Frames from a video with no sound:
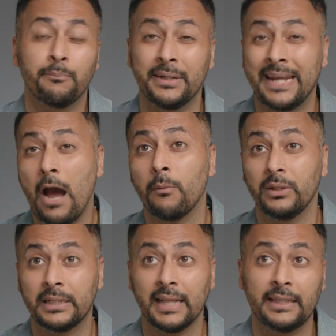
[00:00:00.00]
But now I'm
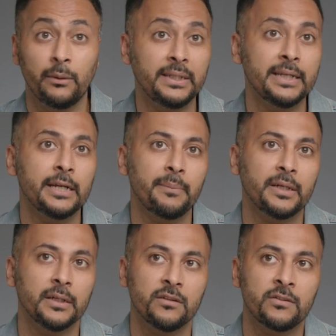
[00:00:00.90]
really glad that we did it
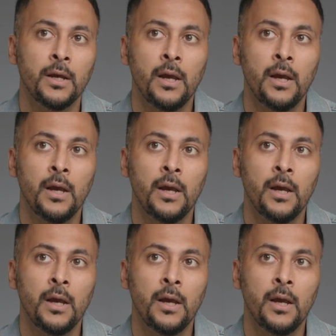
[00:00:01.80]
because